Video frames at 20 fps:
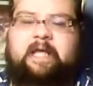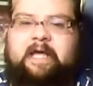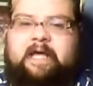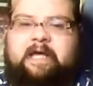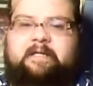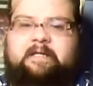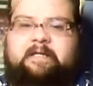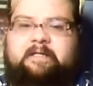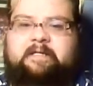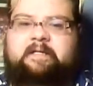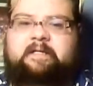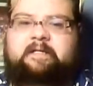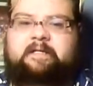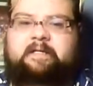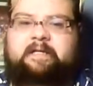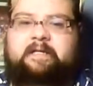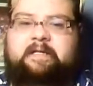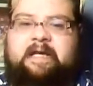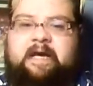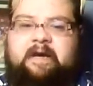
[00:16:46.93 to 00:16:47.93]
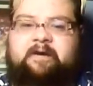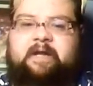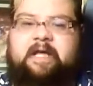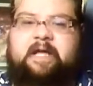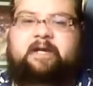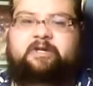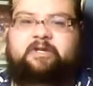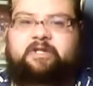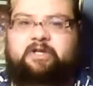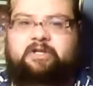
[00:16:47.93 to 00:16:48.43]
has to sit down and
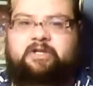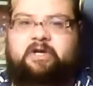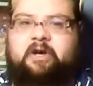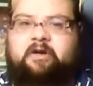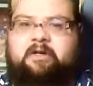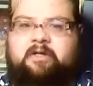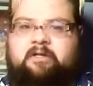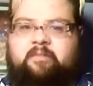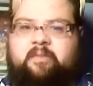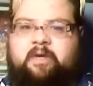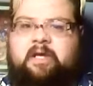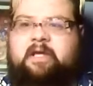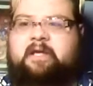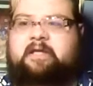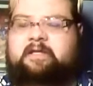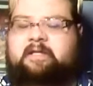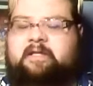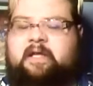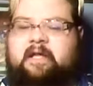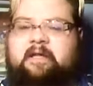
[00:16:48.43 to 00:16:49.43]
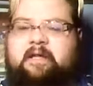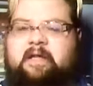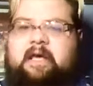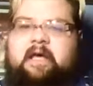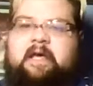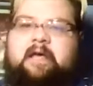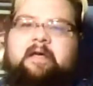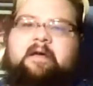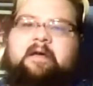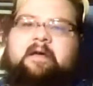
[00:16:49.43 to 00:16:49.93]
actually talk to me is
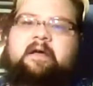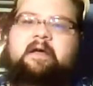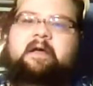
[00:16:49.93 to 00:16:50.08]
Sunday,